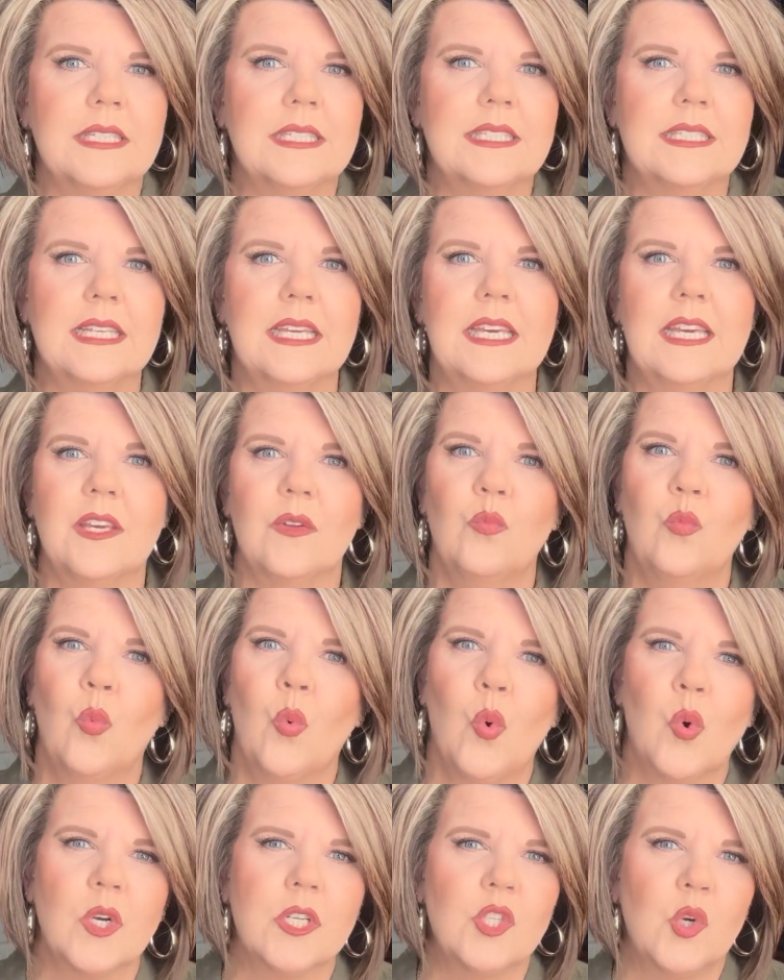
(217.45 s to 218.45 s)
see in
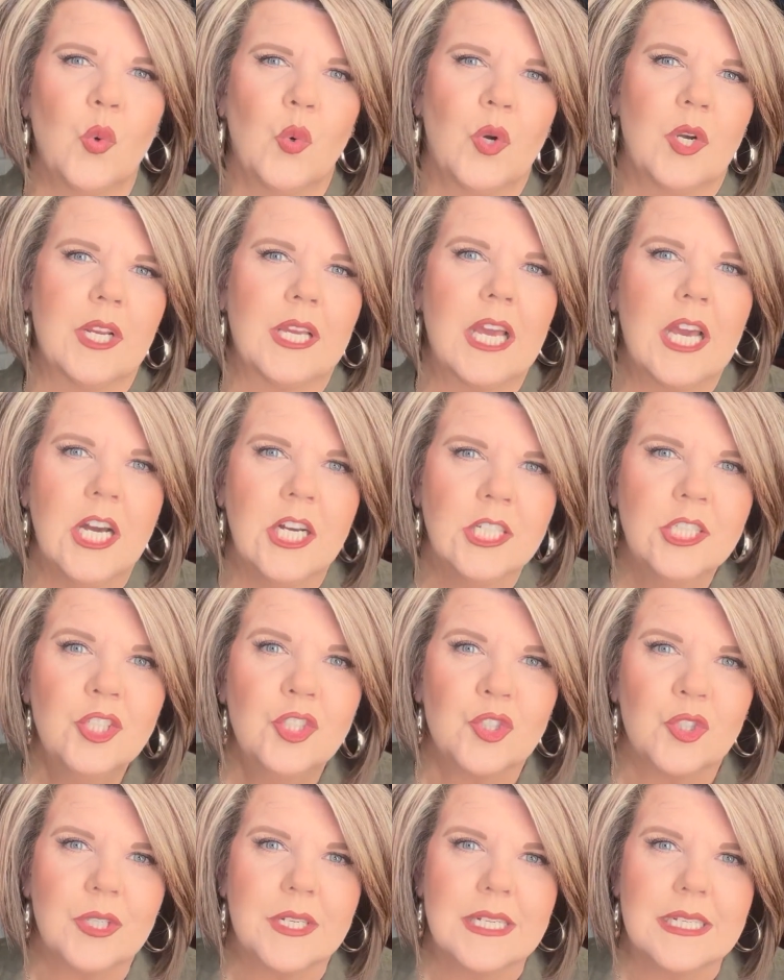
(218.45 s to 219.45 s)
war-torn
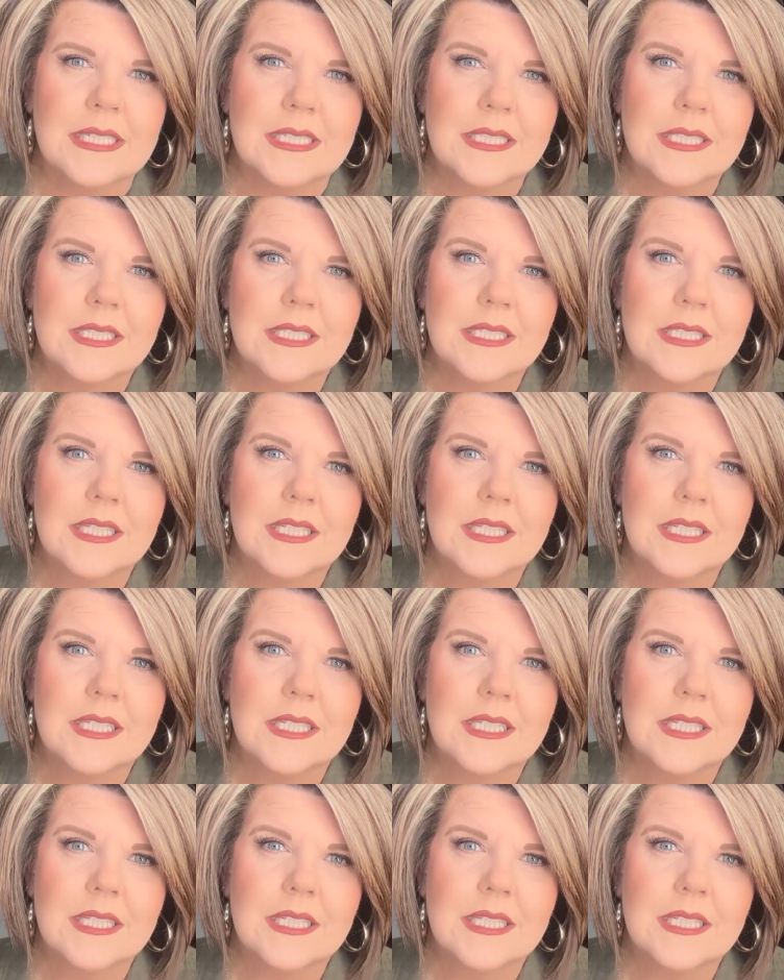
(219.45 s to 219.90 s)
countries.